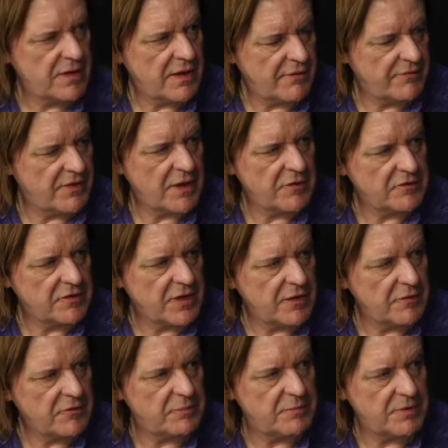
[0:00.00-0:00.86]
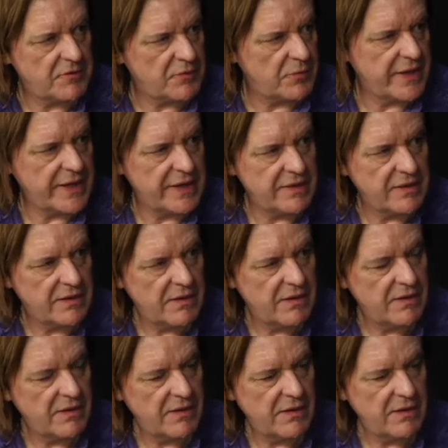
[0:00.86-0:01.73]
of those notes between
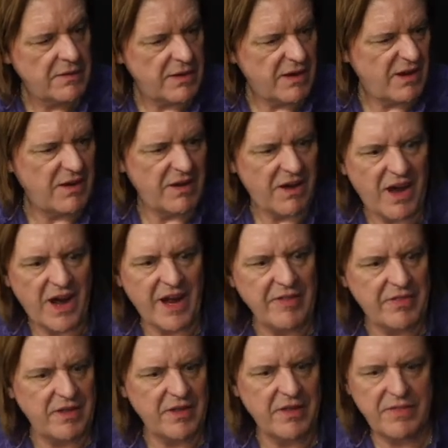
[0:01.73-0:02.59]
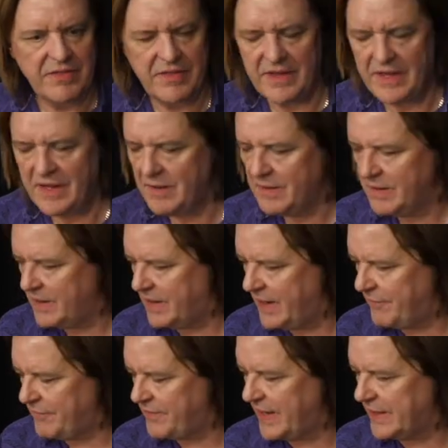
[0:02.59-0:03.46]
either the
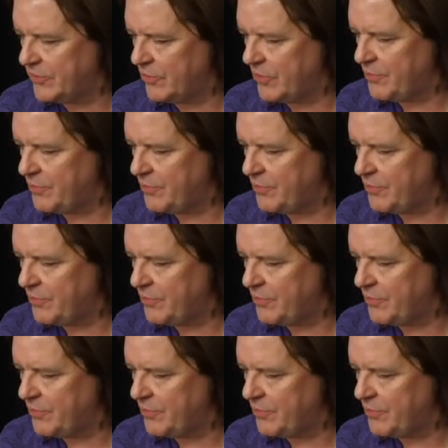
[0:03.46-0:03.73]
left hand or the